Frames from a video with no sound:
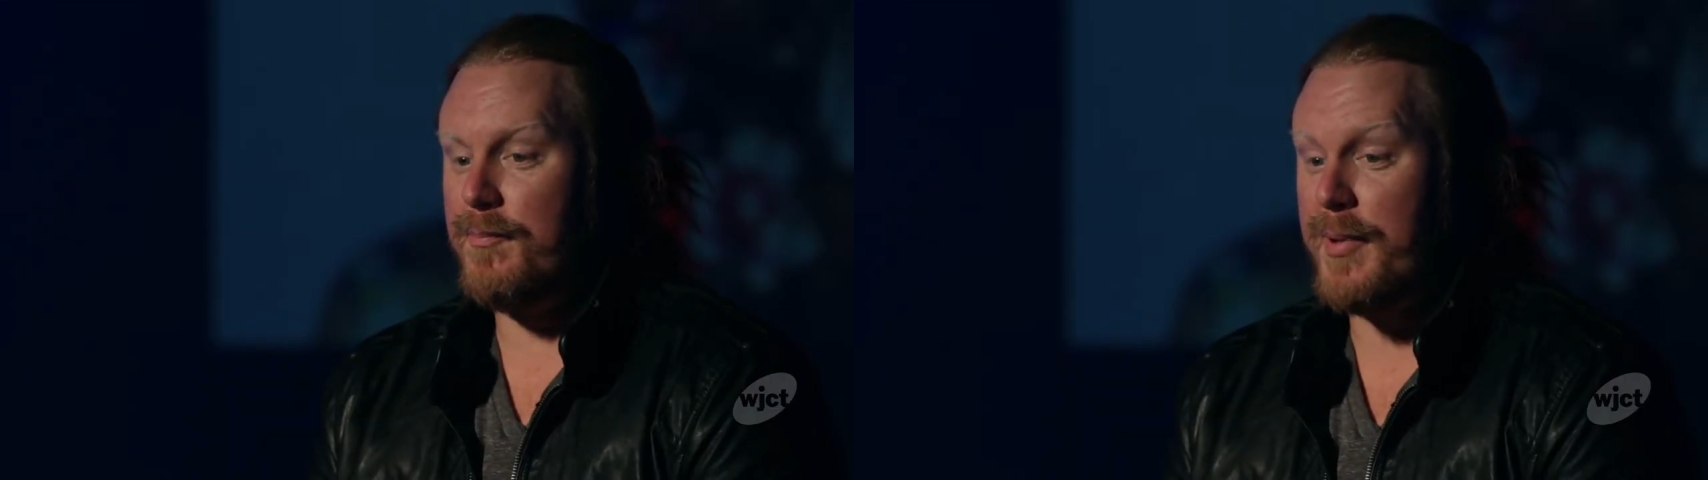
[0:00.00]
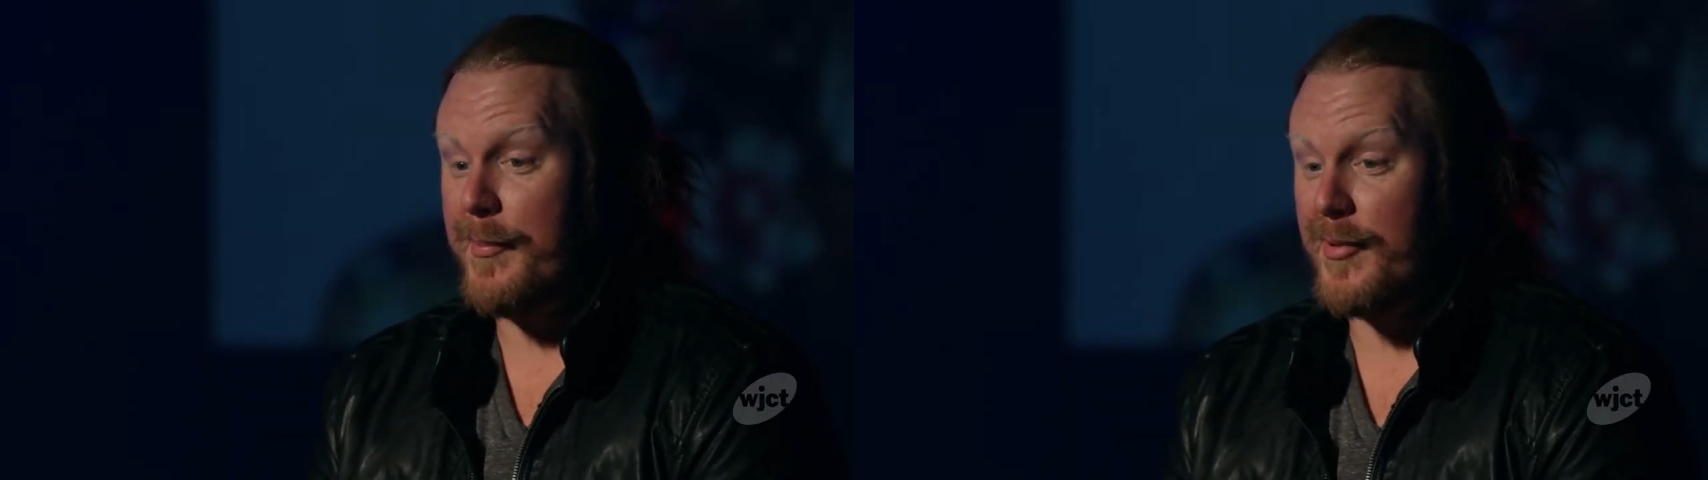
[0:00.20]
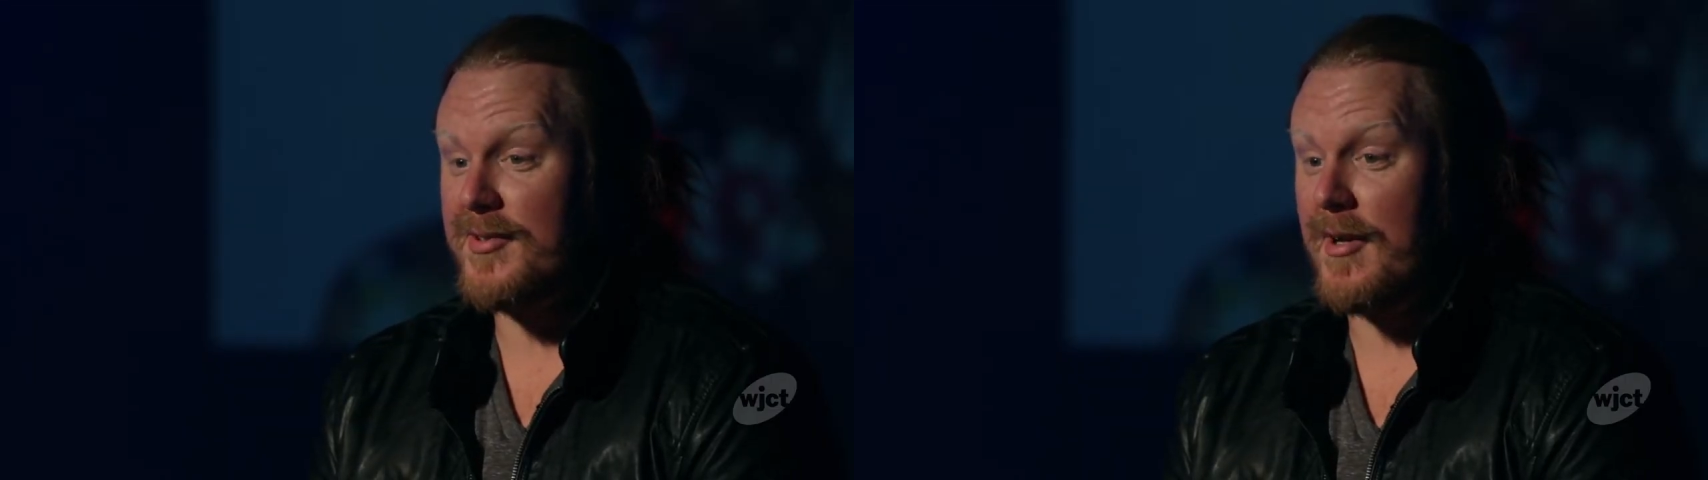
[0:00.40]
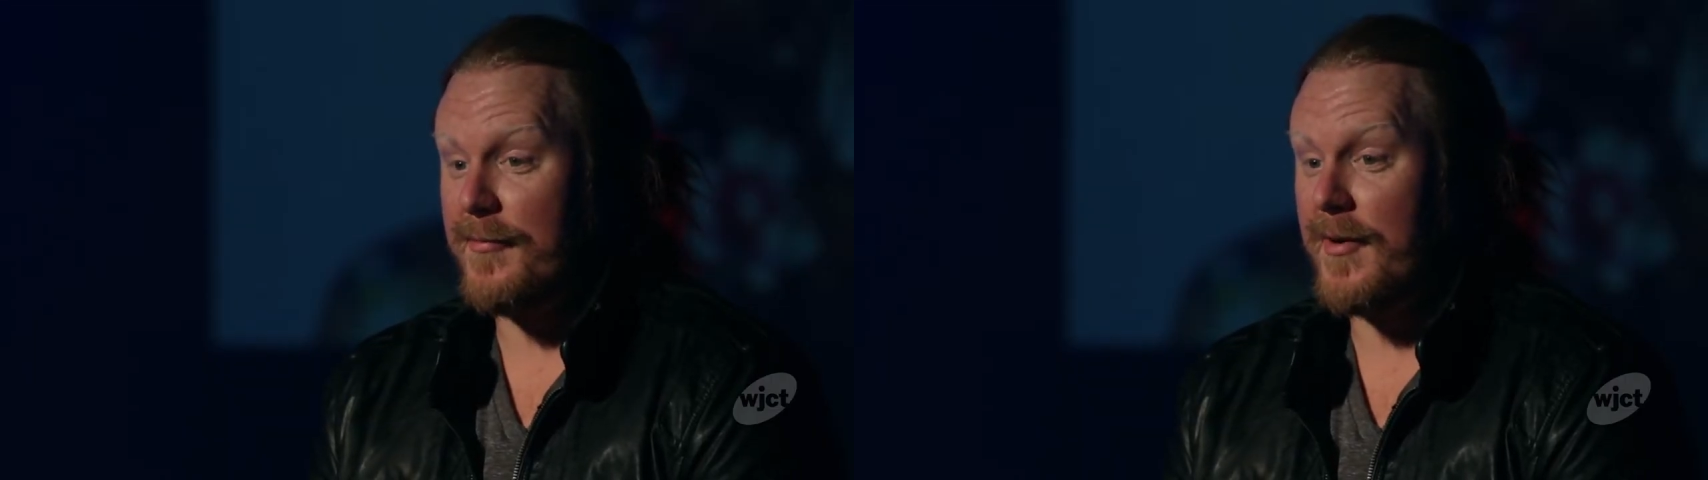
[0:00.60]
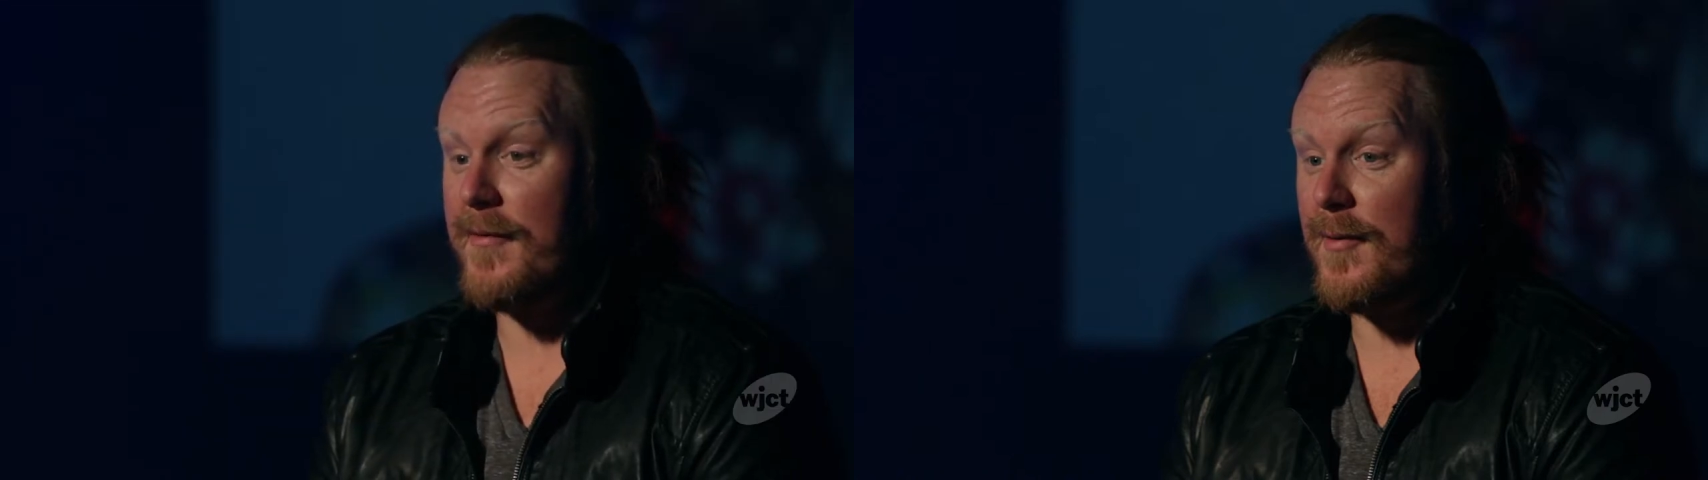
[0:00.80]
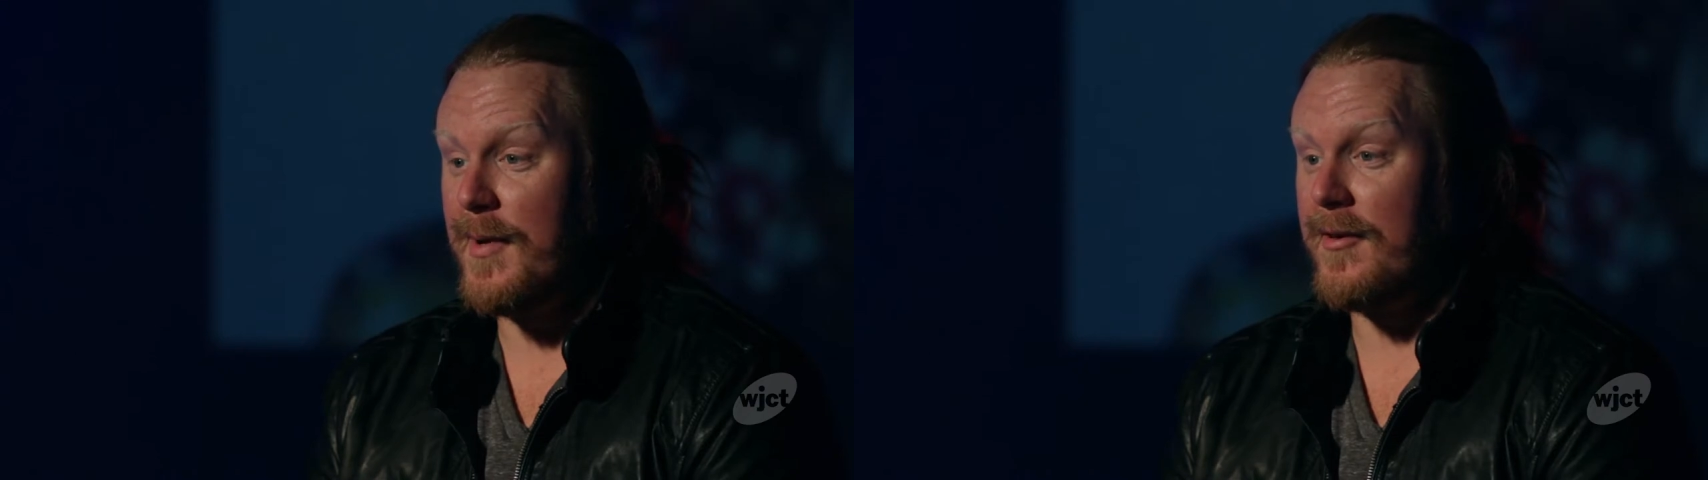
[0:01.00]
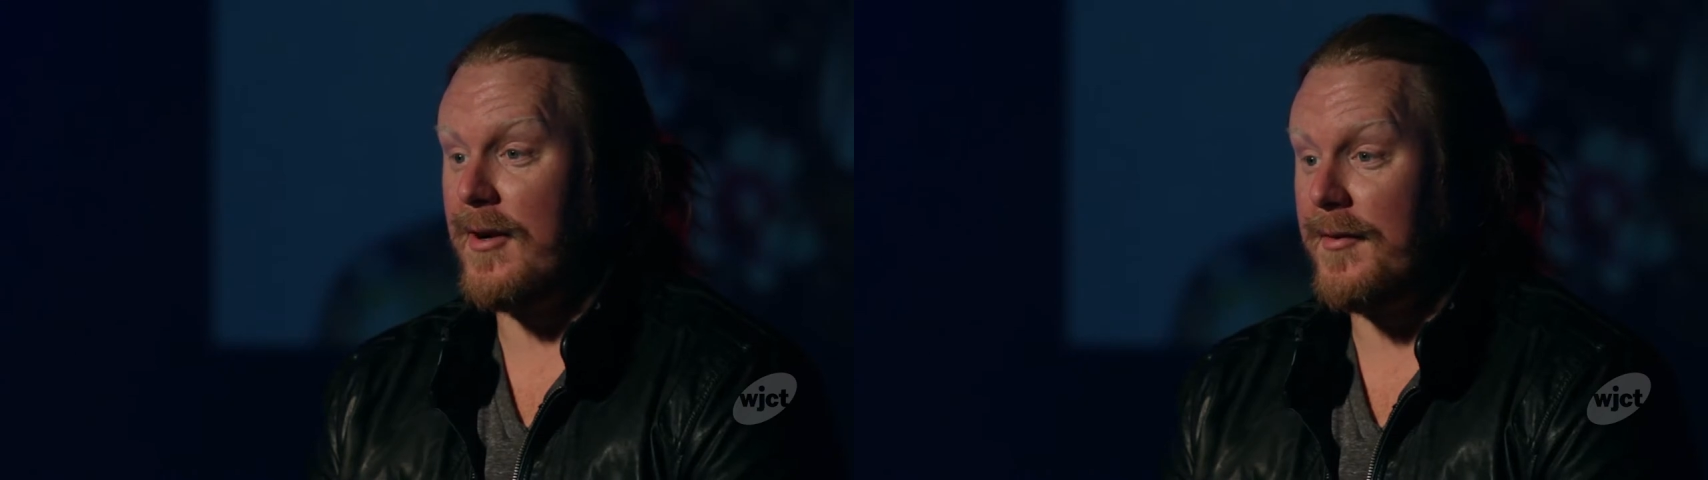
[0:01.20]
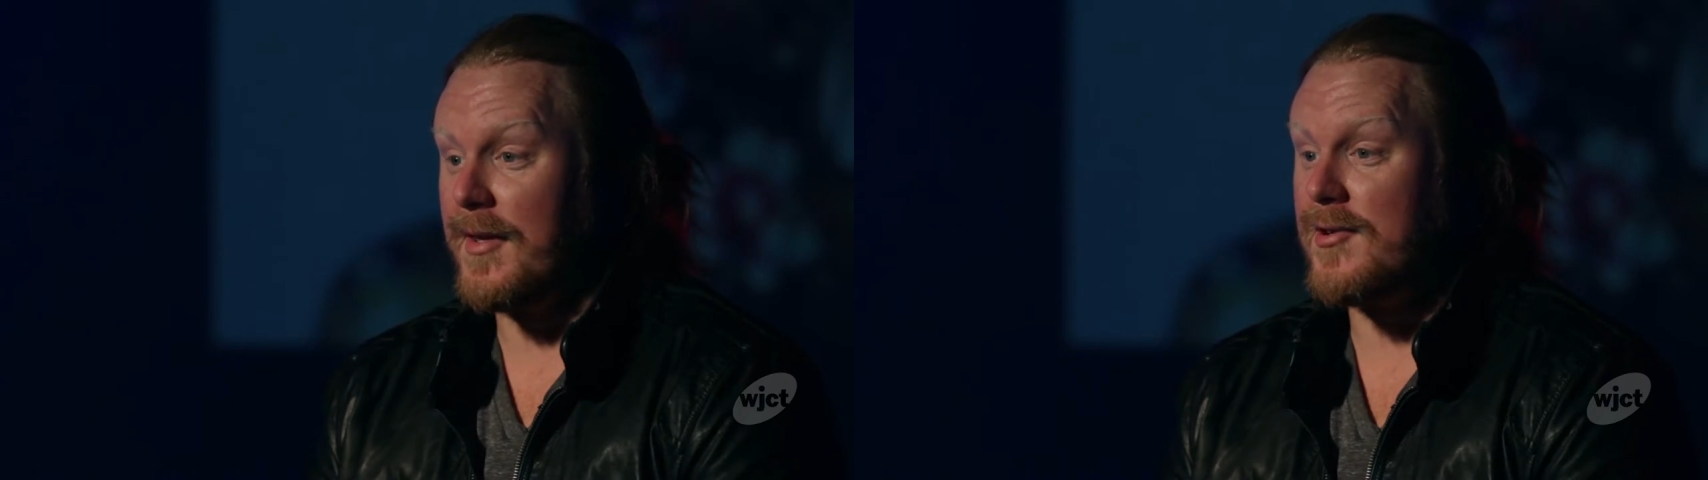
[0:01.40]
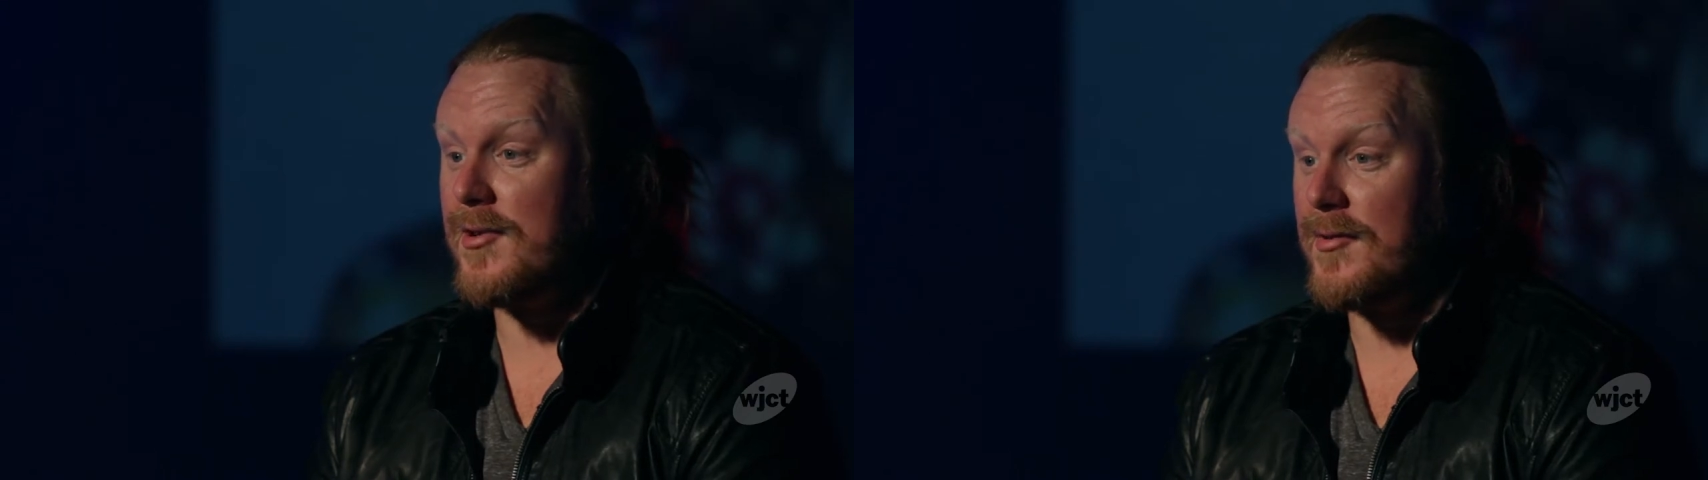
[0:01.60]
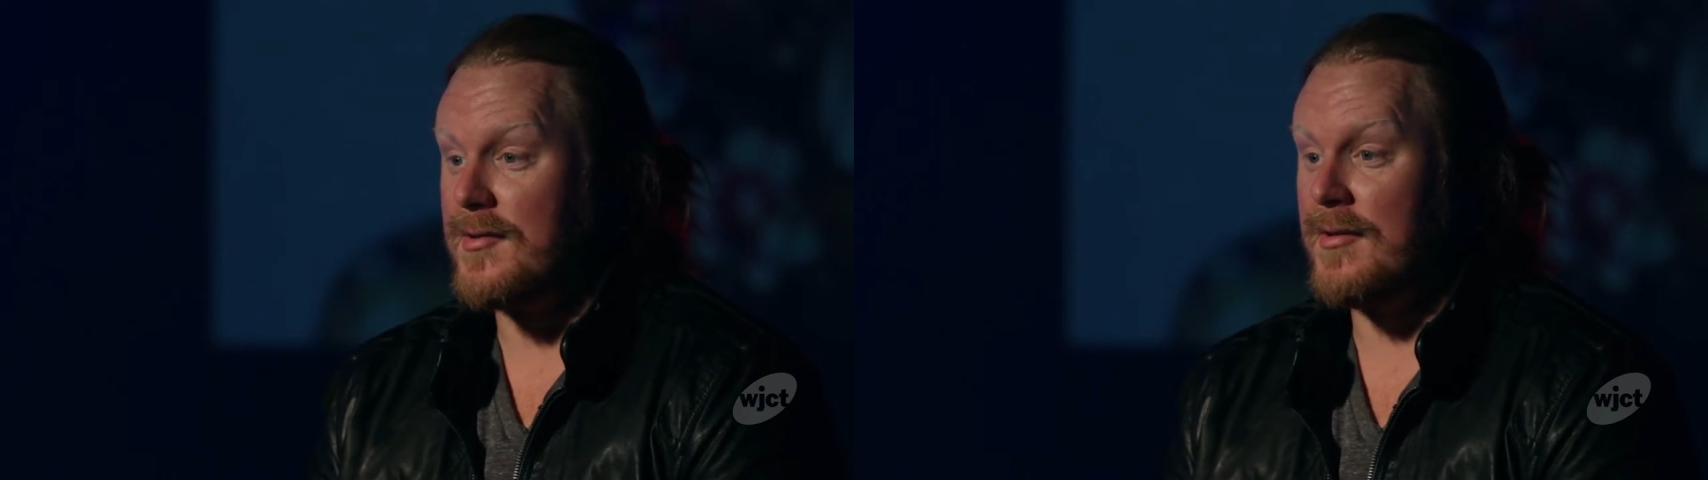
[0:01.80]
people suffering from mental health
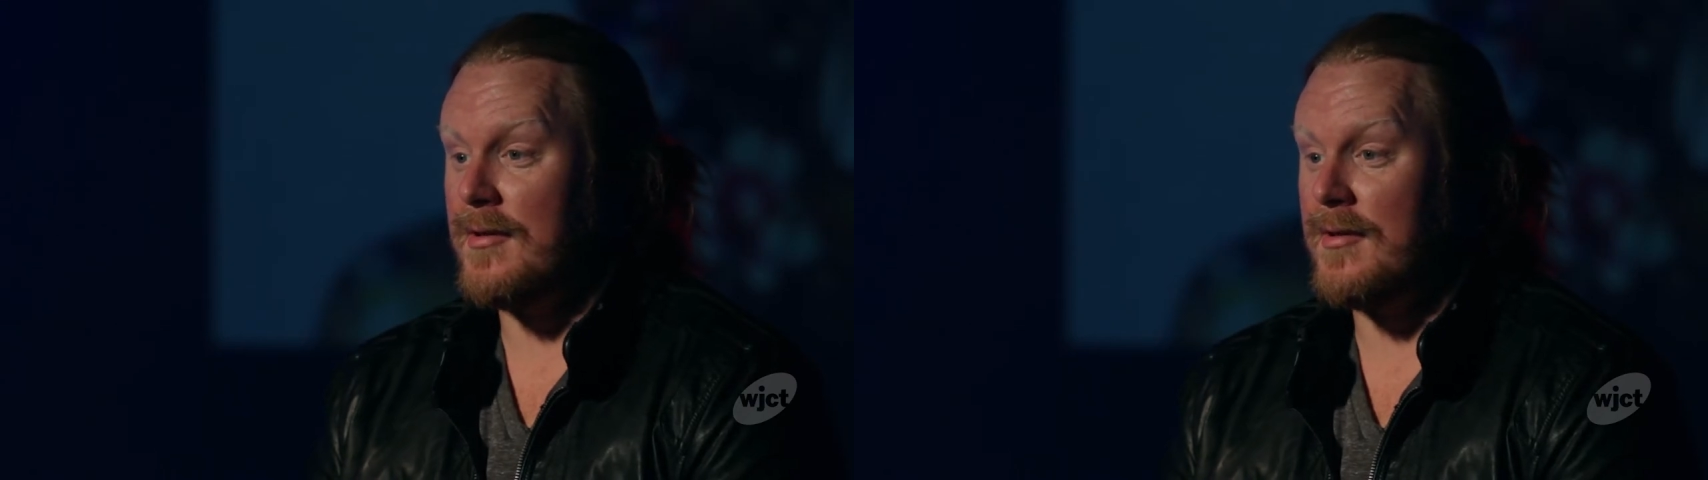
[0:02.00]
issues.